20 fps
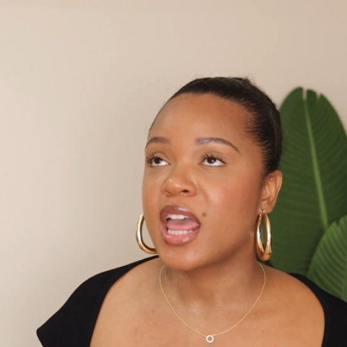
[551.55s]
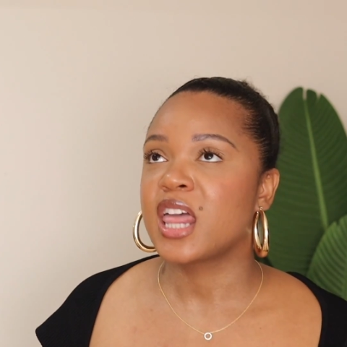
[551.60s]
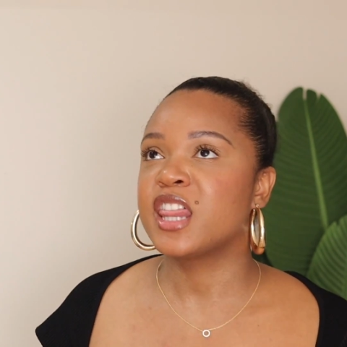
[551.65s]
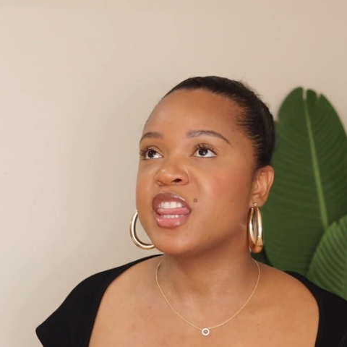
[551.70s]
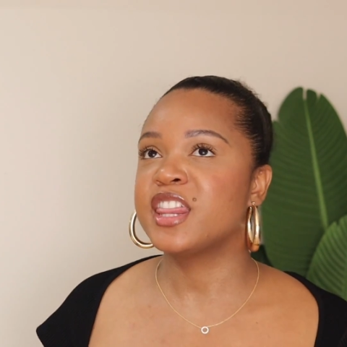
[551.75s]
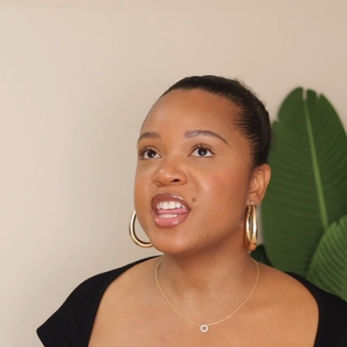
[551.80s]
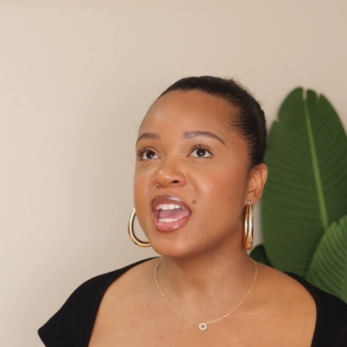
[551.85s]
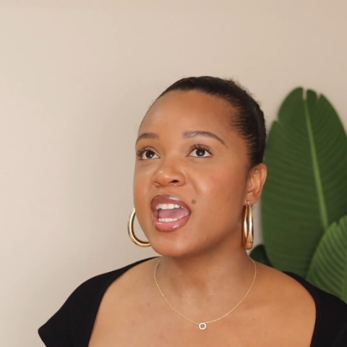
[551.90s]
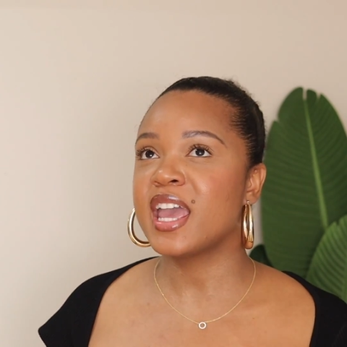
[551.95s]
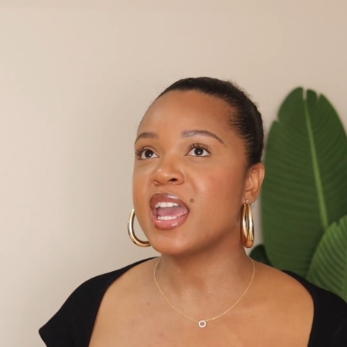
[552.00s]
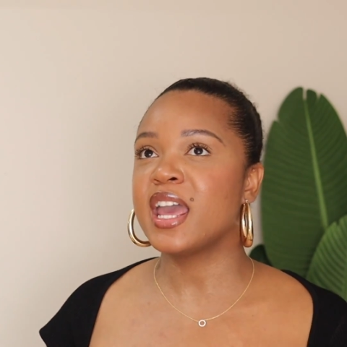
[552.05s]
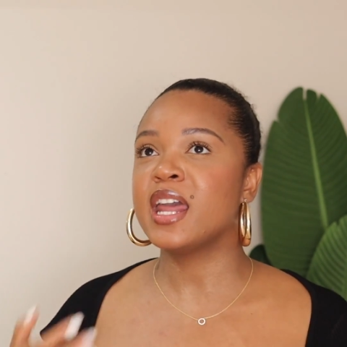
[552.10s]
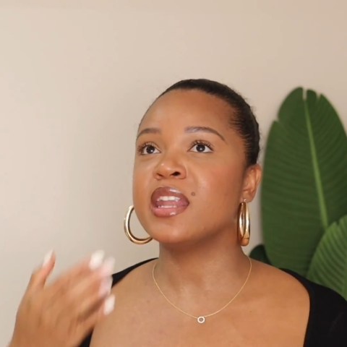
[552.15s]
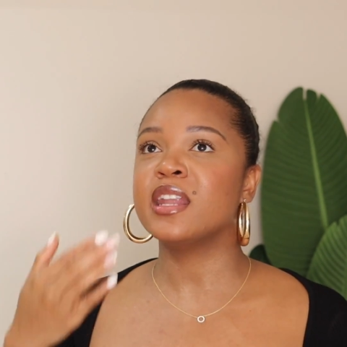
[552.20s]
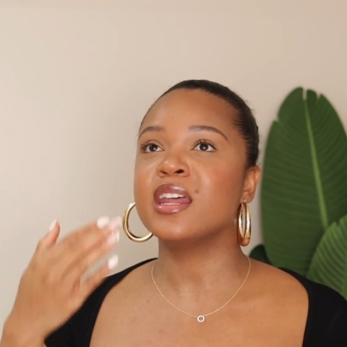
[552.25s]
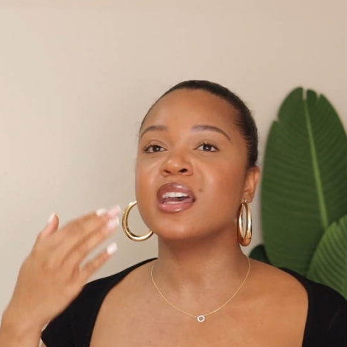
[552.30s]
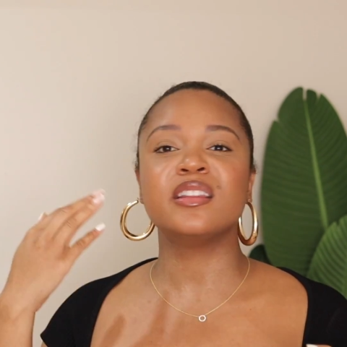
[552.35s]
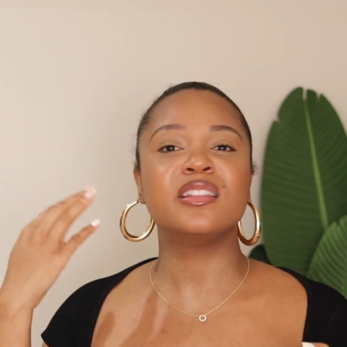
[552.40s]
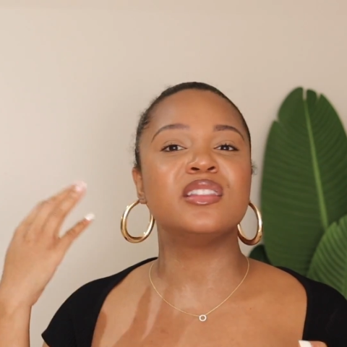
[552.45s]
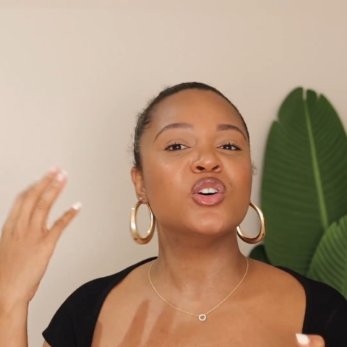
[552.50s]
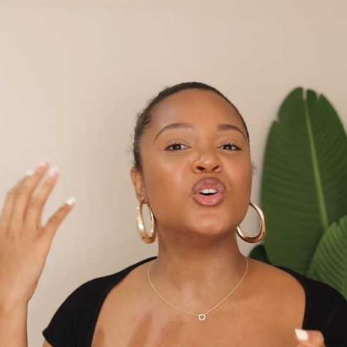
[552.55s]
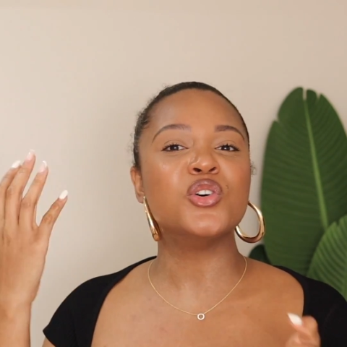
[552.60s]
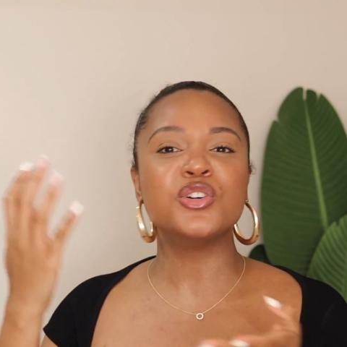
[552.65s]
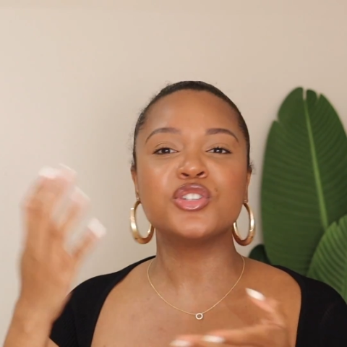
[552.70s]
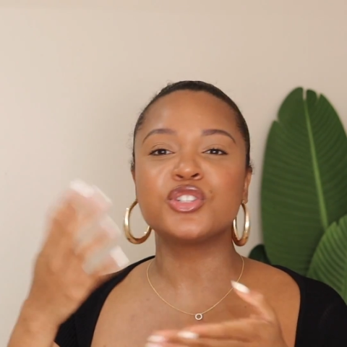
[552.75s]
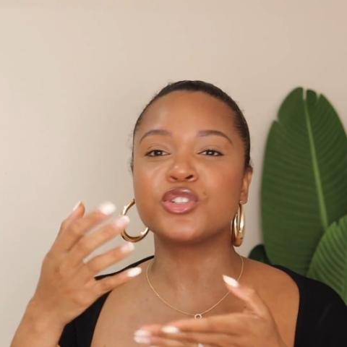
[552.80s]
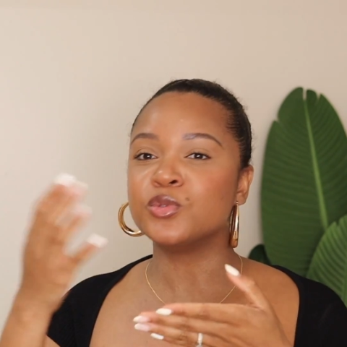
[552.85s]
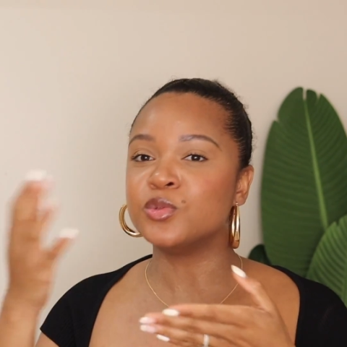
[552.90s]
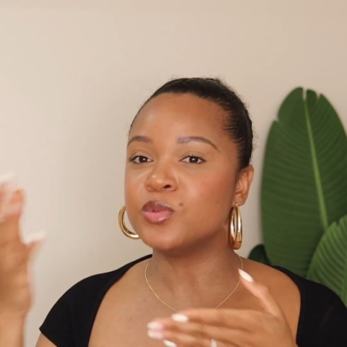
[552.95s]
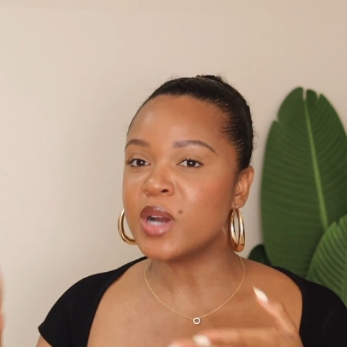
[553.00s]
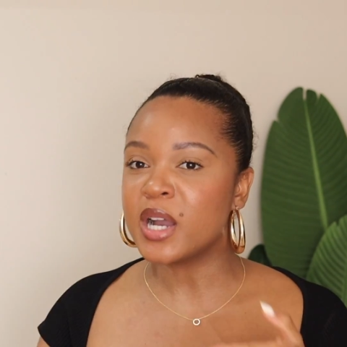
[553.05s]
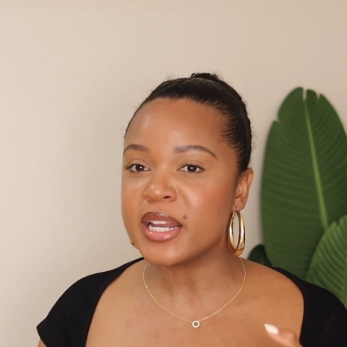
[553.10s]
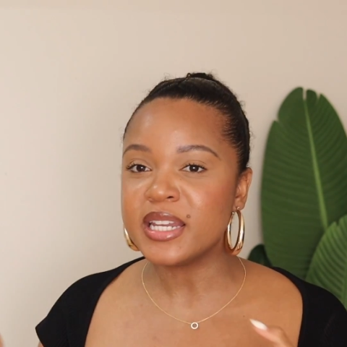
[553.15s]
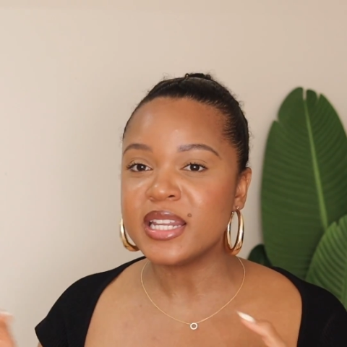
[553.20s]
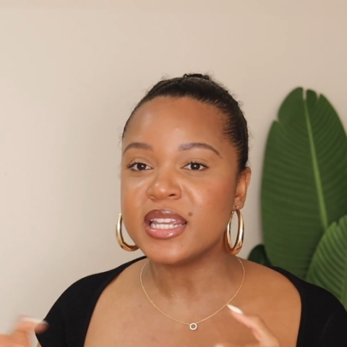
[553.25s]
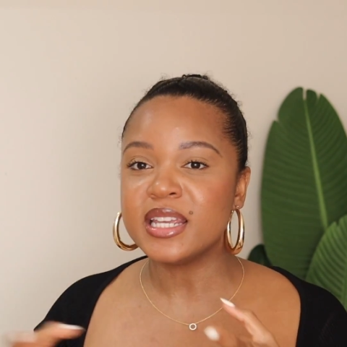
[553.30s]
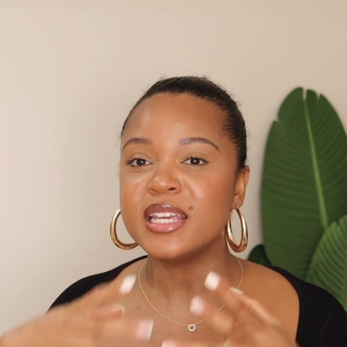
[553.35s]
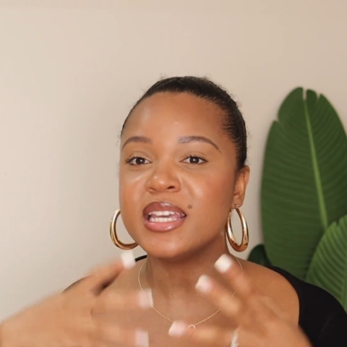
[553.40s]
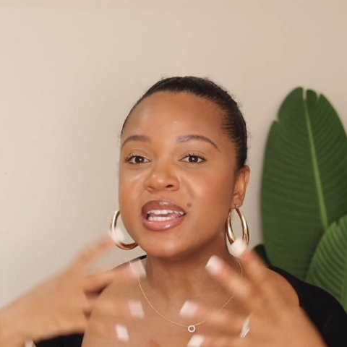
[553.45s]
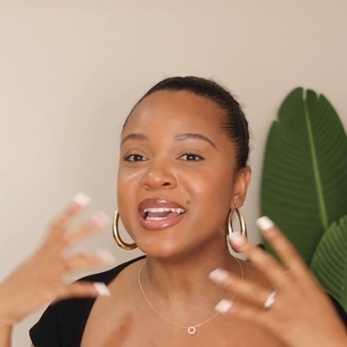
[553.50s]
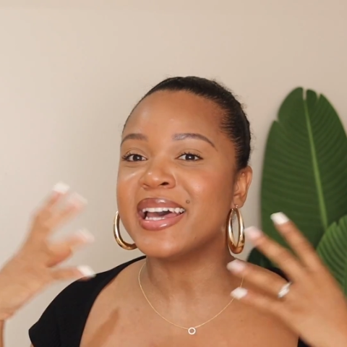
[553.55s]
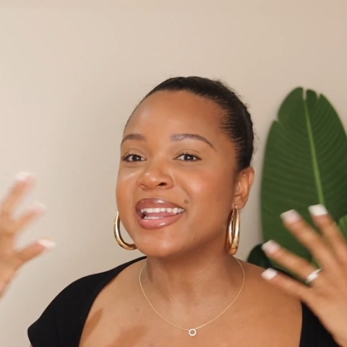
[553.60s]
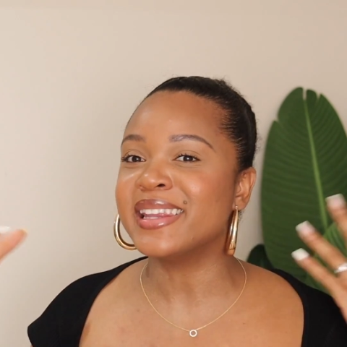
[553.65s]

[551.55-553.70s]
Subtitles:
then those runny